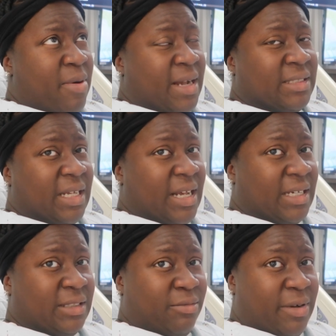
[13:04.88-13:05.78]
Braxton
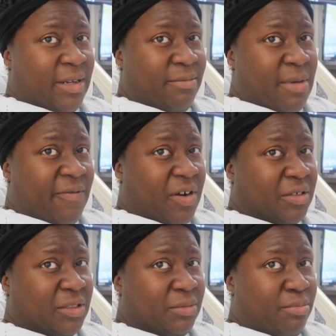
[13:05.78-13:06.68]
Hicks with my
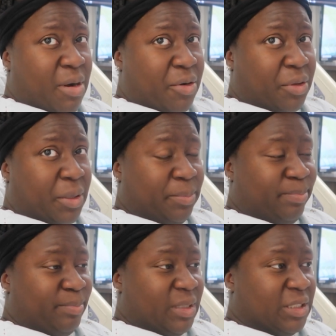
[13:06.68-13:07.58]
first birth.
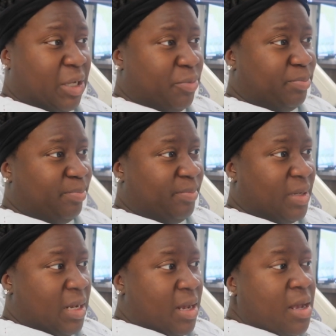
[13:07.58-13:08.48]
So
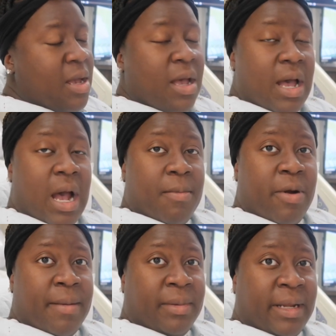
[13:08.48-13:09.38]
I'm
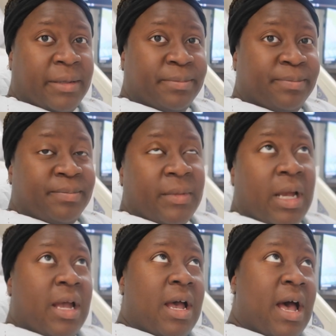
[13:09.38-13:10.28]
rambling.
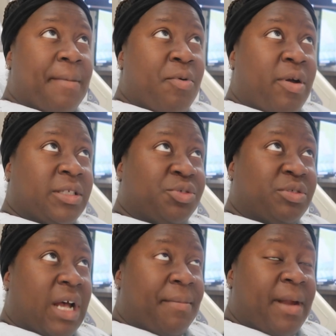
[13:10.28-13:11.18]
I'm going to
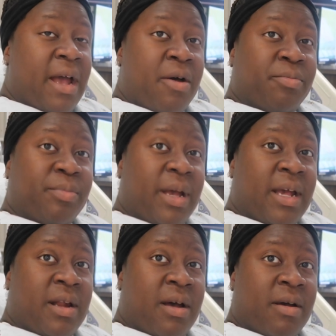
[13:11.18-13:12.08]
stop now,
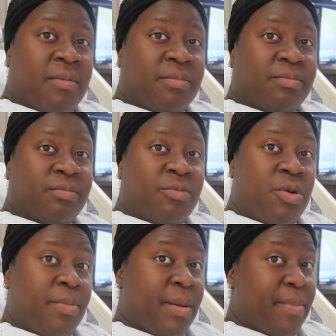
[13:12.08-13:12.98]
and
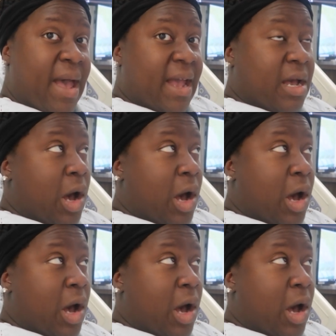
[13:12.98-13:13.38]
we'll be back